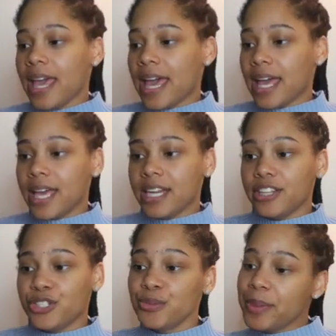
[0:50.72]
And
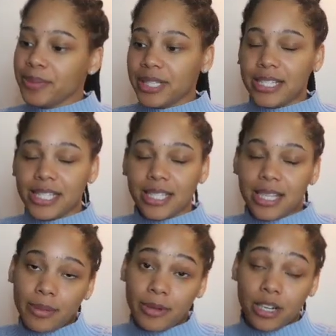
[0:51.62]
the two people in this
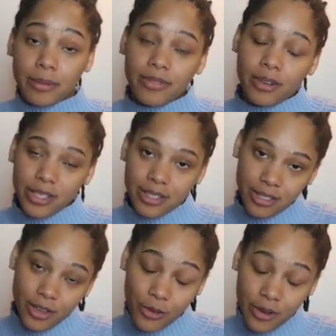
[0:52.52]
scene that we're going to be
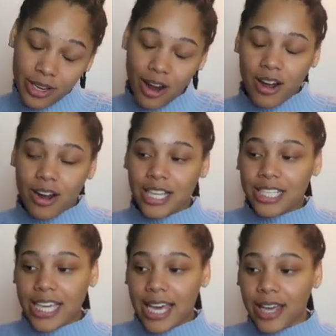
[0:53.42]
focusing on are
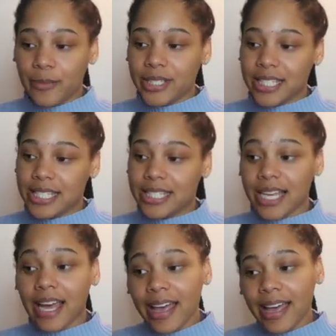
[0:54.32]
Jay, which is the
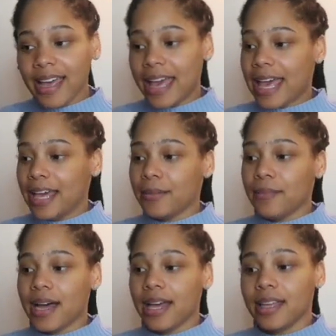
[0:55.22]
guy, and
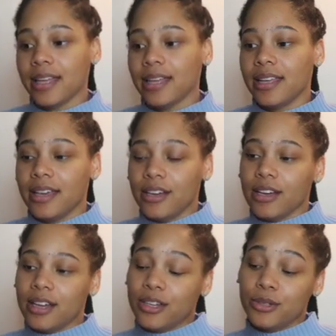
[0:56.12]
Maya,
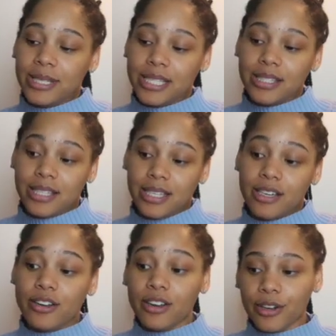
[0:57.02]
who is
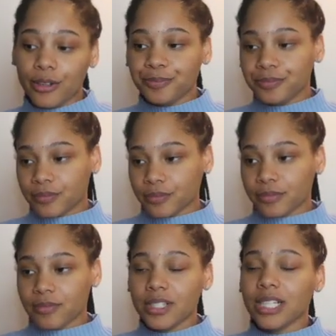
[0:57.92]
the girl.
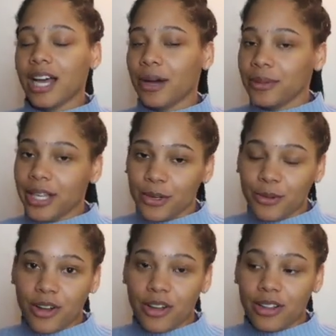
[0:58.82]
I will let you
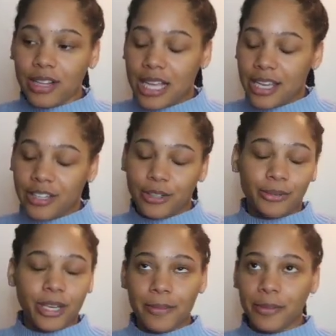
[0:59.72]
all,
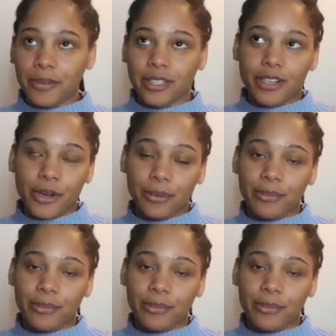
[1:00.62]
come up with your own